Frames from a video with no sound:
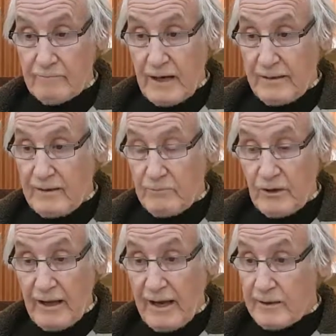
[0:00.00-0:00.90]
idea
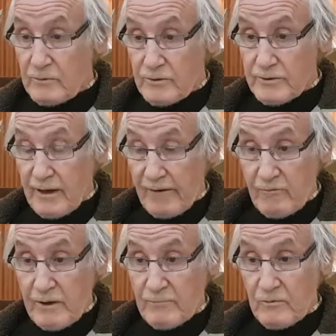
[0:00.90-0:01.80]
about animals. I
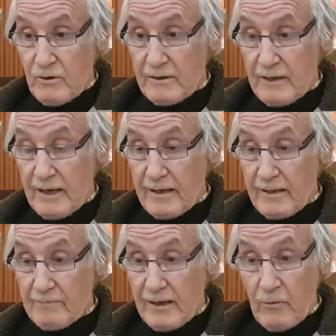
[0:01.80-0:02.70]
remember one
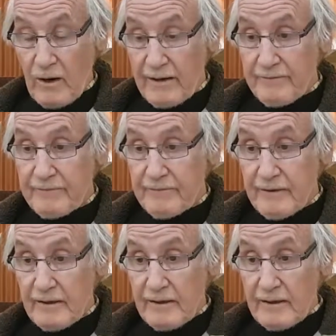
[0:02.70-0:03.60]
day my wife
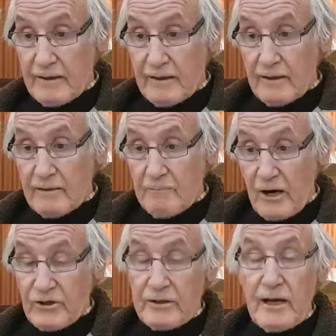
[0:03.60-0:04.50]

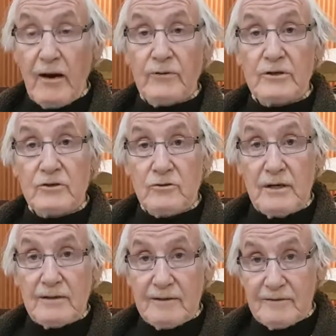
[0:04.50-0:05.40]
marching down the
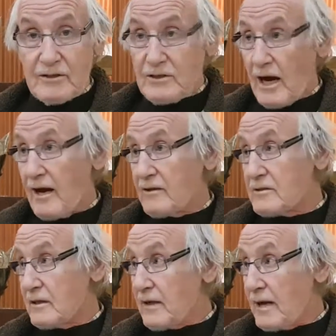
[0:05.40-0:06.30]
street to
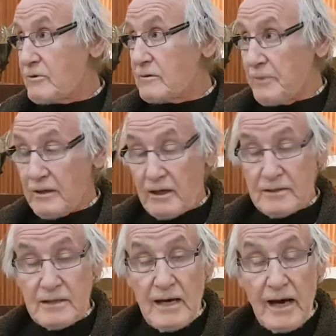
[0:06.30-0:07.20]
challenge the neighbor
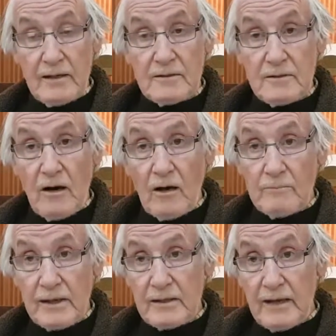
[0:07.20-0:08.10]
because he had his
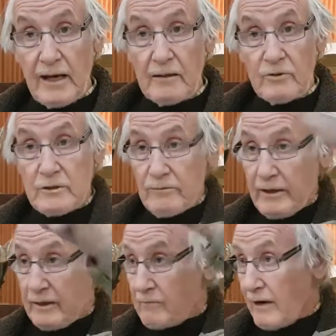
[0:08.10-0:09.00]
dog by the tail and was
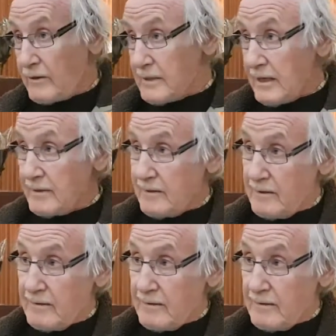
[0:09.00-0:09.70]
swinging it around his head.